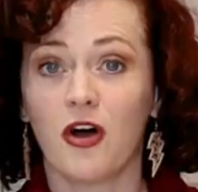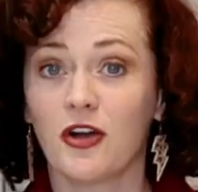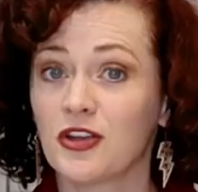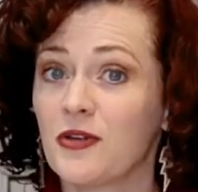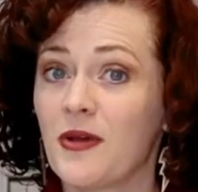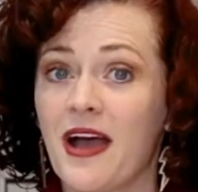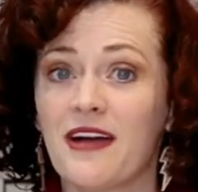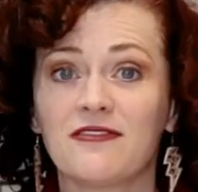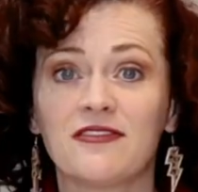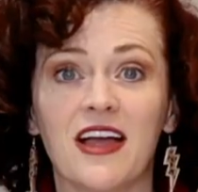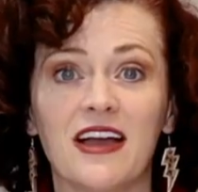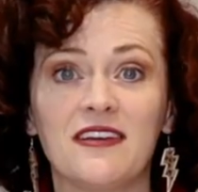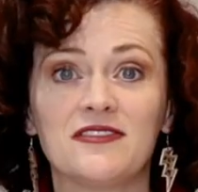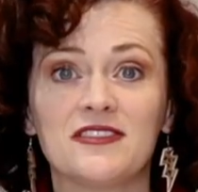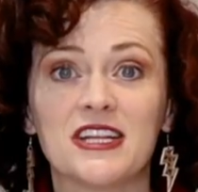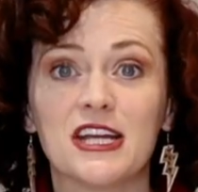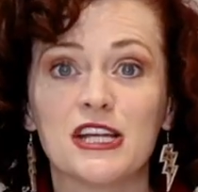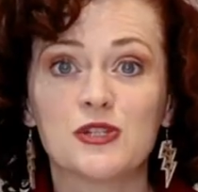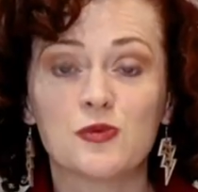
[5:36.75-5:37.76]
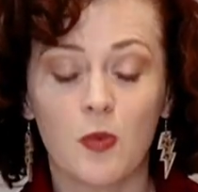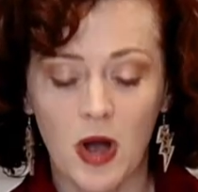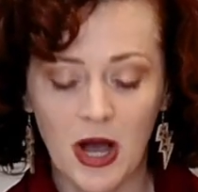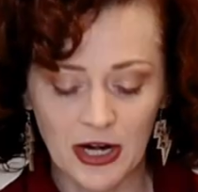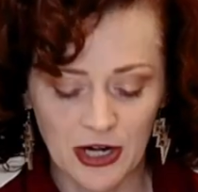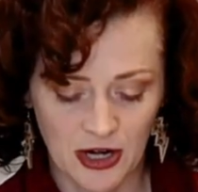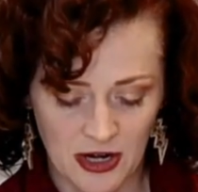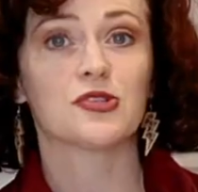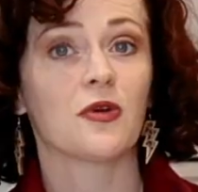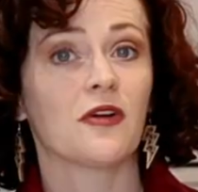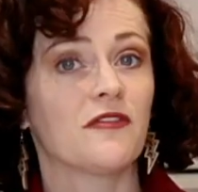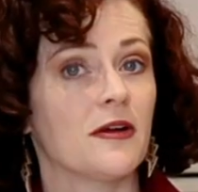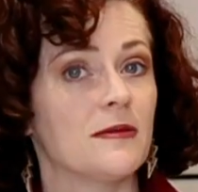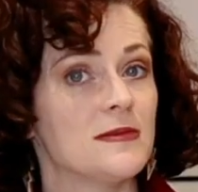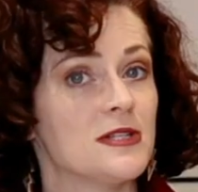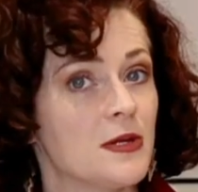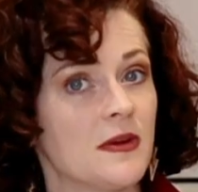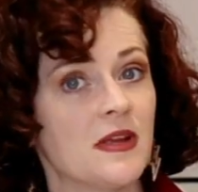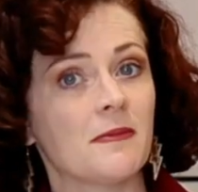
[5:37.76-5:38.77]
All you have left is water. So if
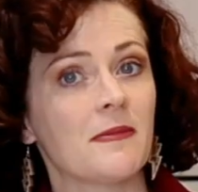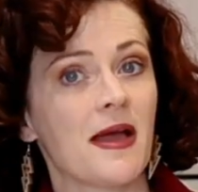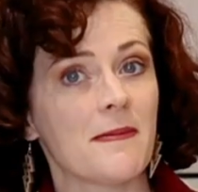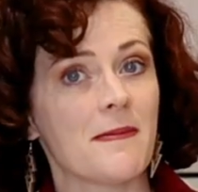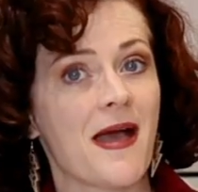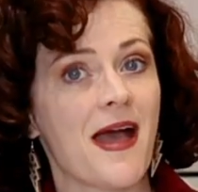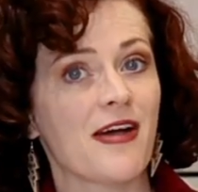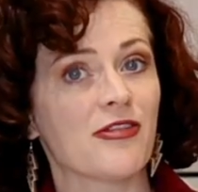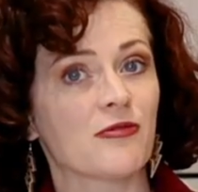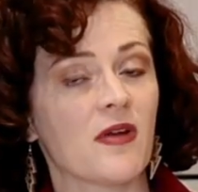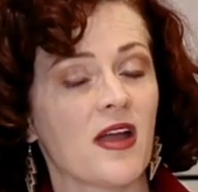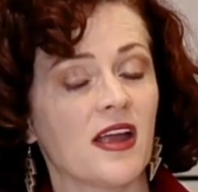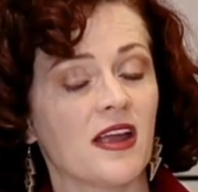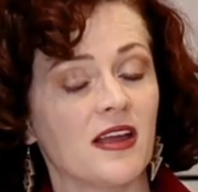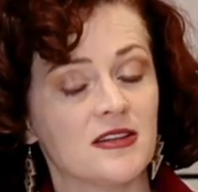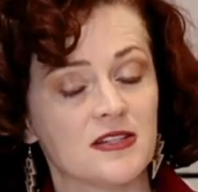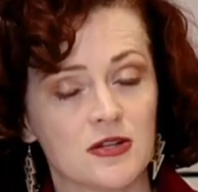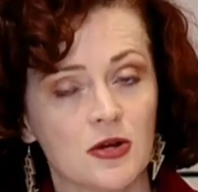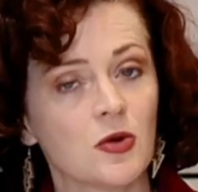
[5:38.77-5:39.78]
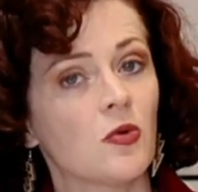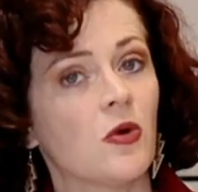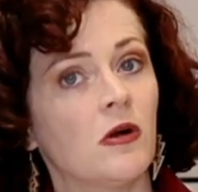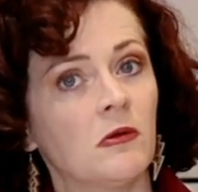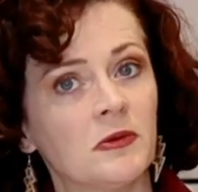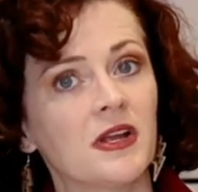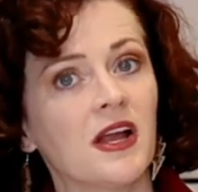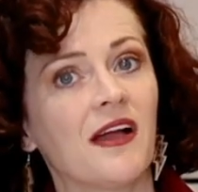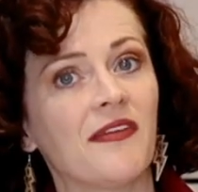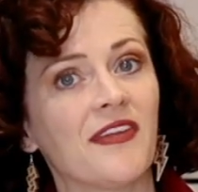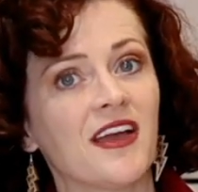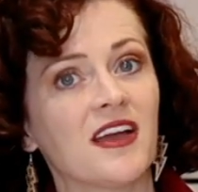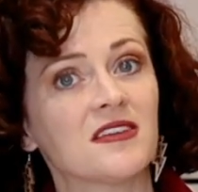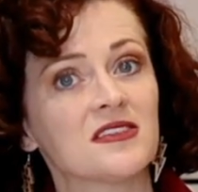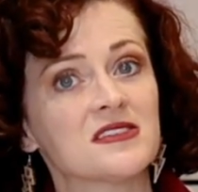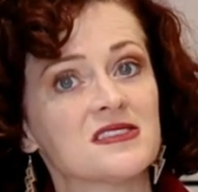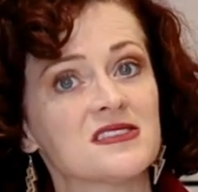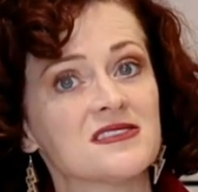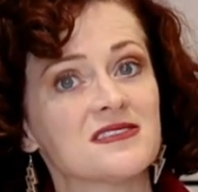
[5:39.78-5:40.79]
I'm doing my math right, and don't quote me on
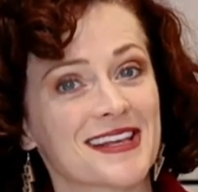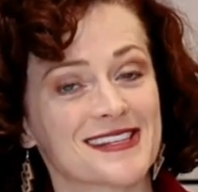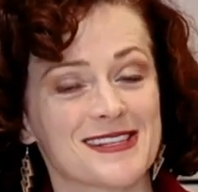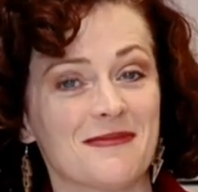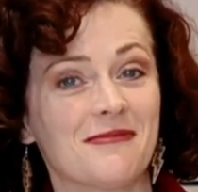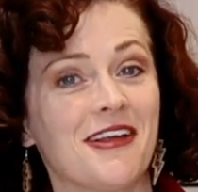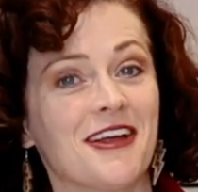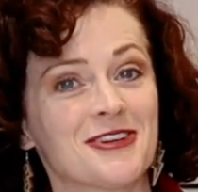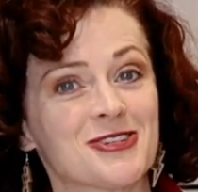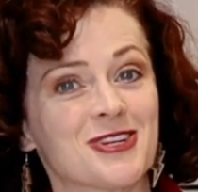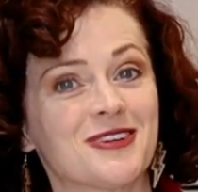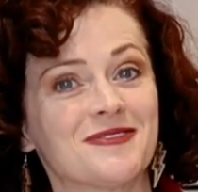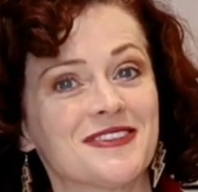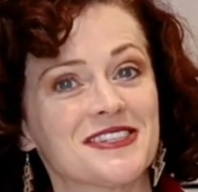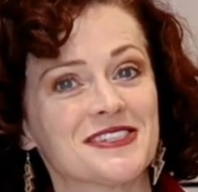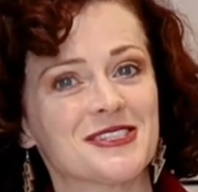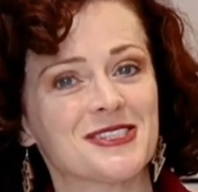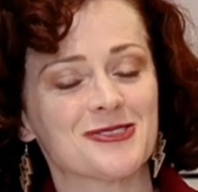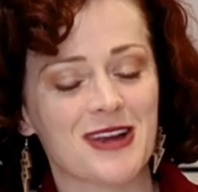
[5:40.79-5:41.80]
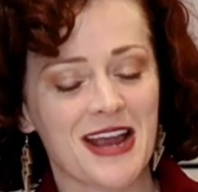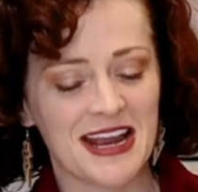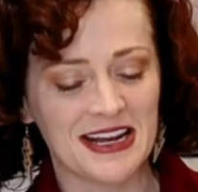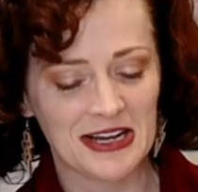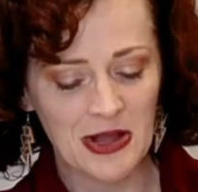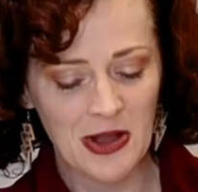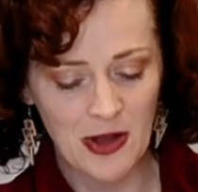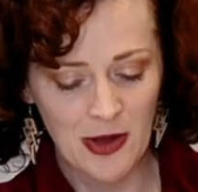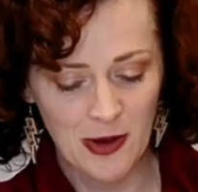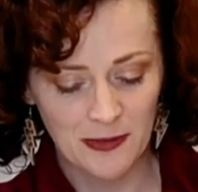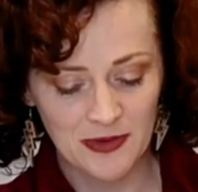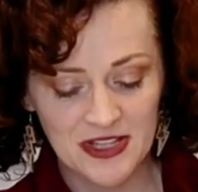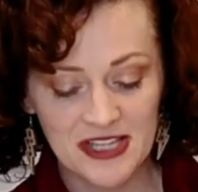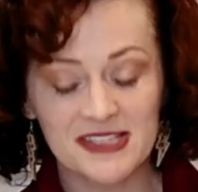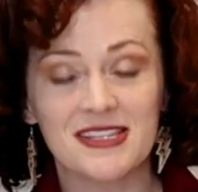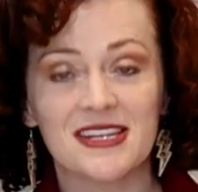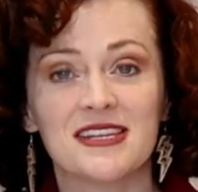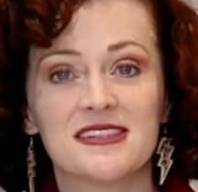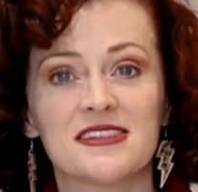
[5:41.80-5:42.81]
this, because I'm not sure if this is right, but
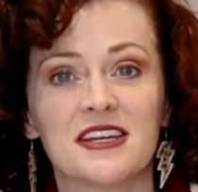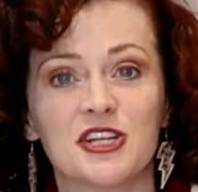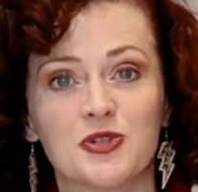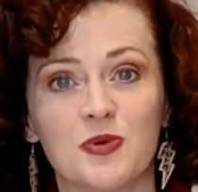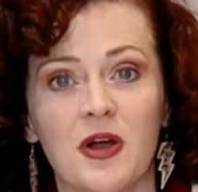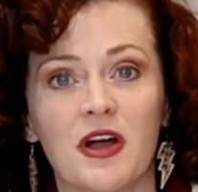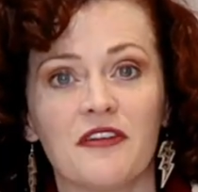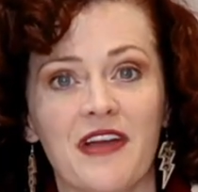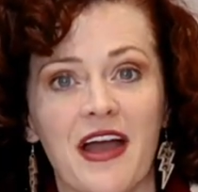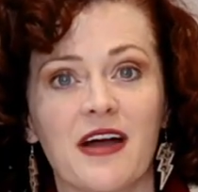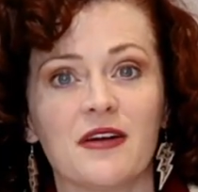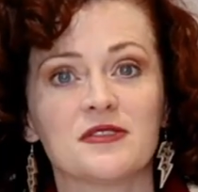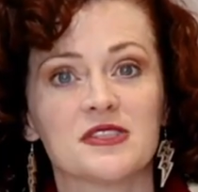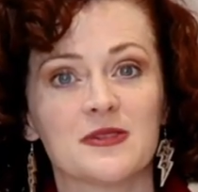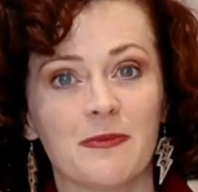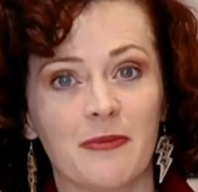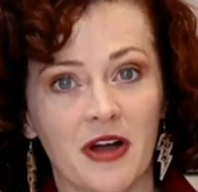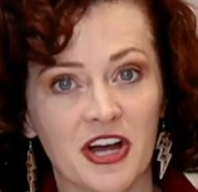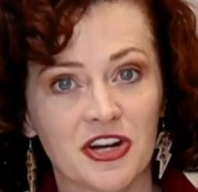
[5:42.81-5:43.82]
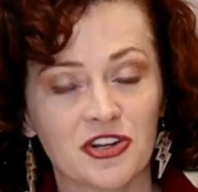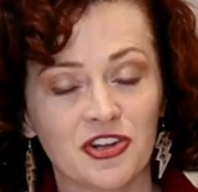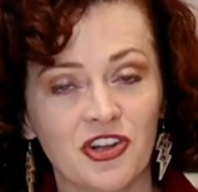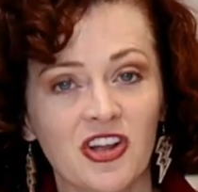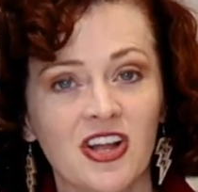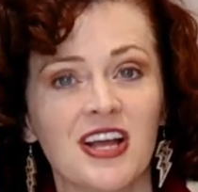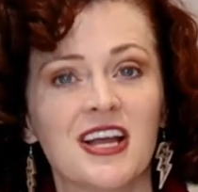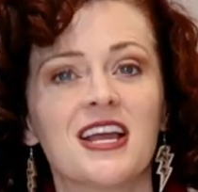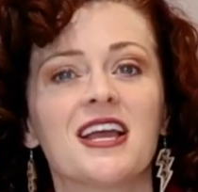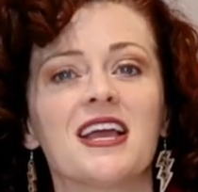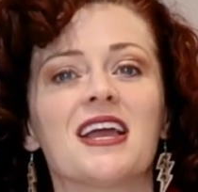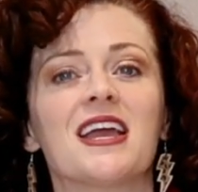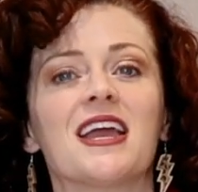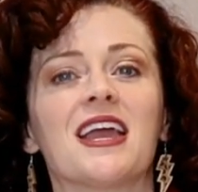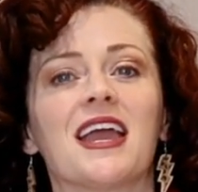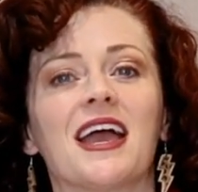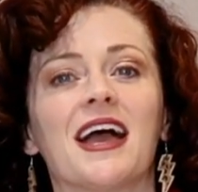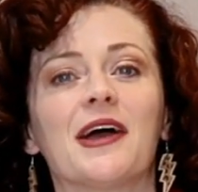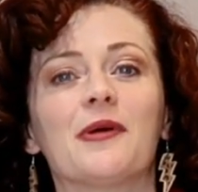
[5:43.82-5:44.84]
this is a twelve ounce bottle,
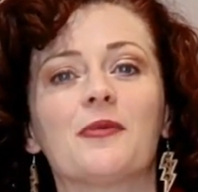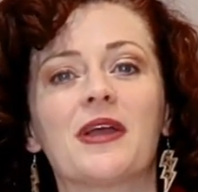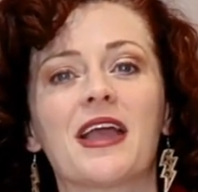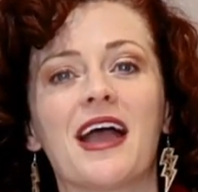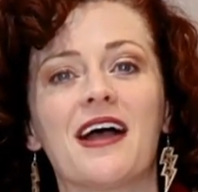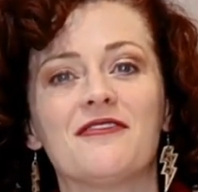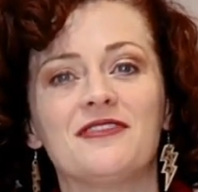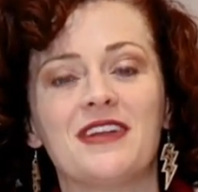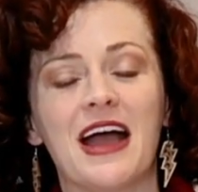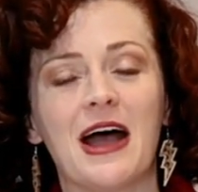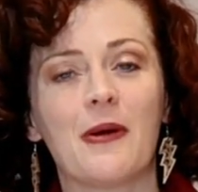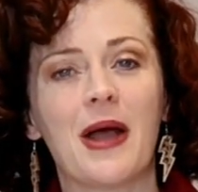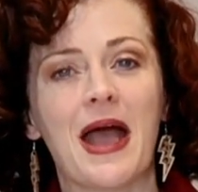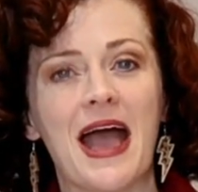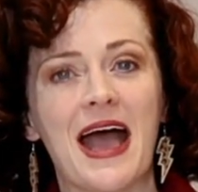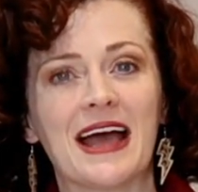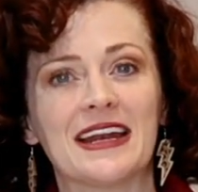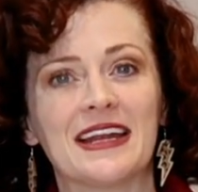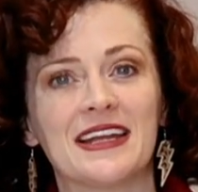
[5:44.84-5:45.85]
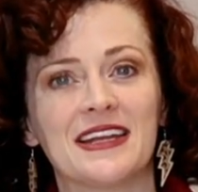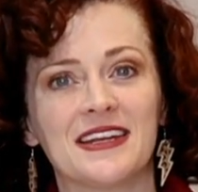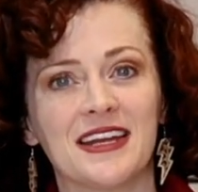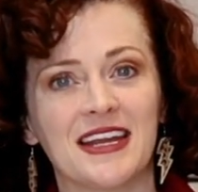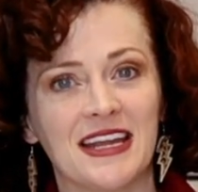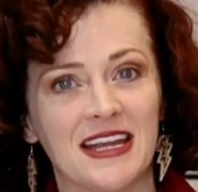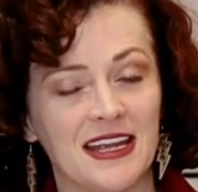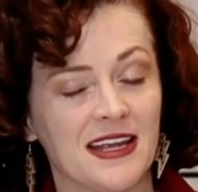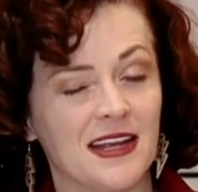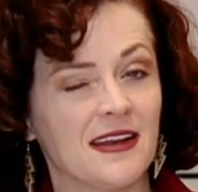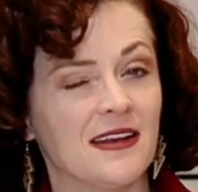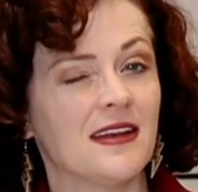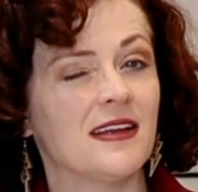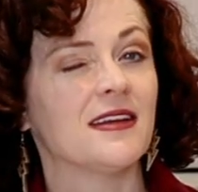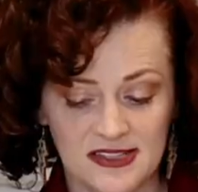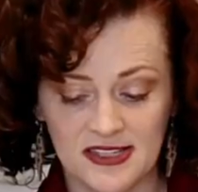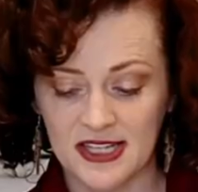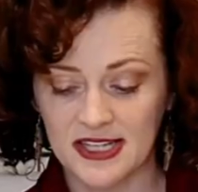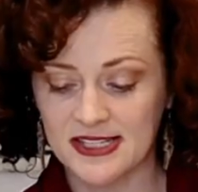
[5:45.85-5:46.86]
and we have now added
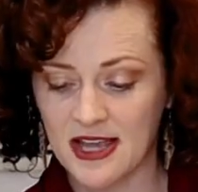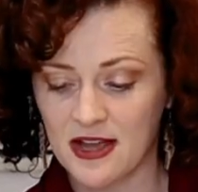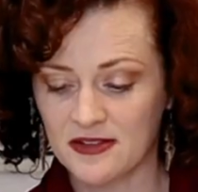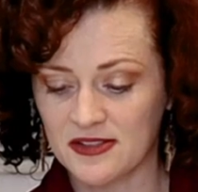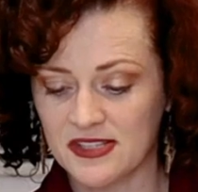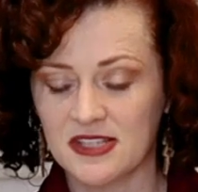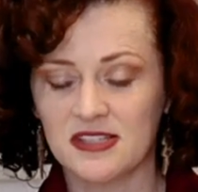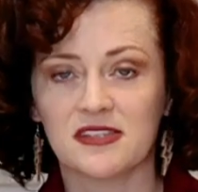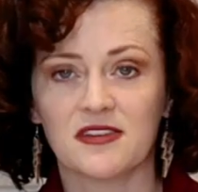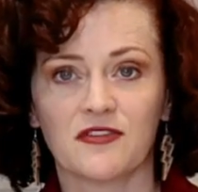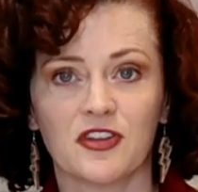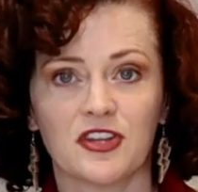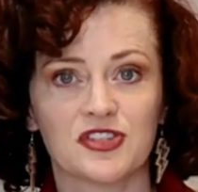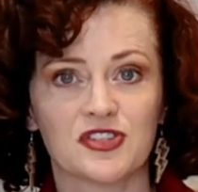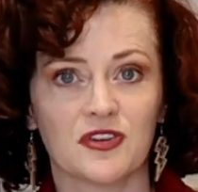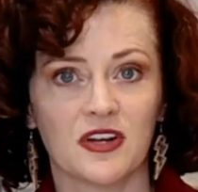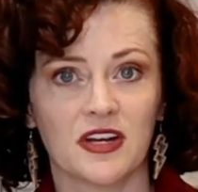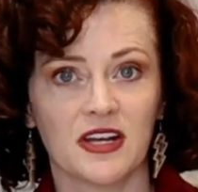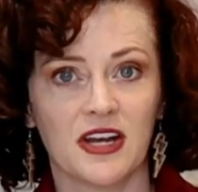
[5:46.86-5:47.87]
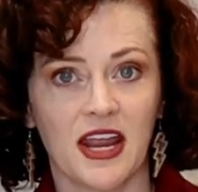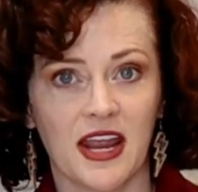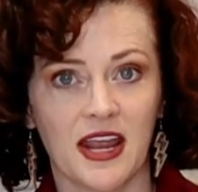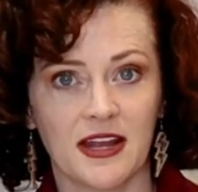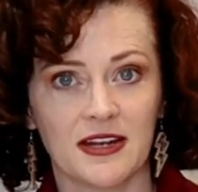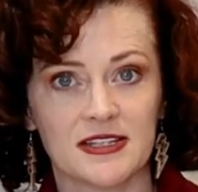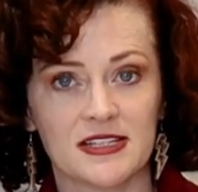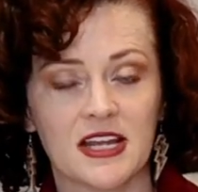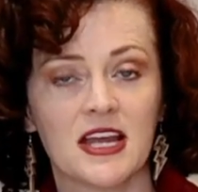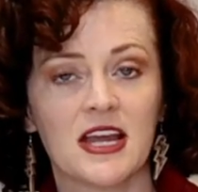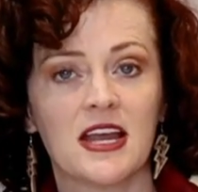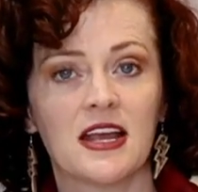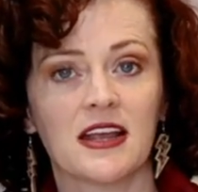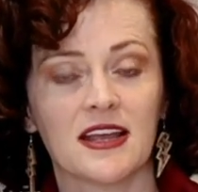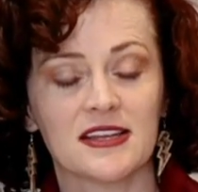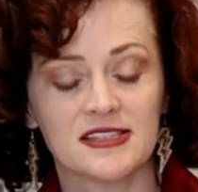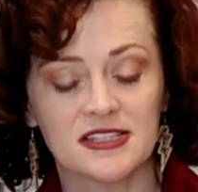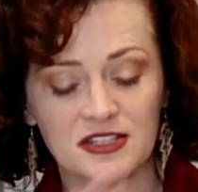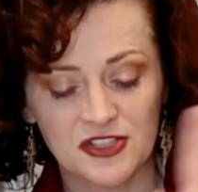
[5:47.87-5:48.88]
in six ounces of glycerin and
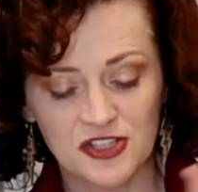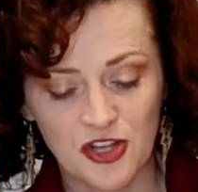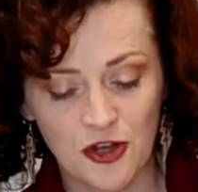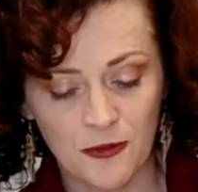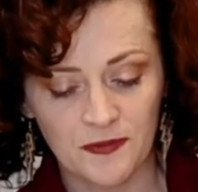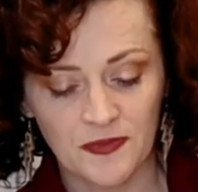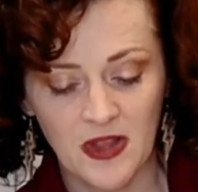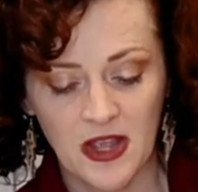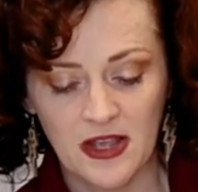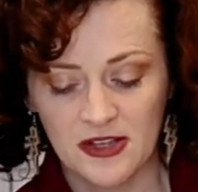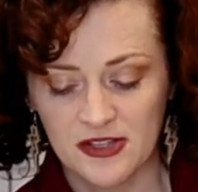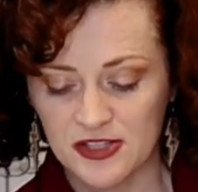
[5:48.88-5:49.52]
Castile soap.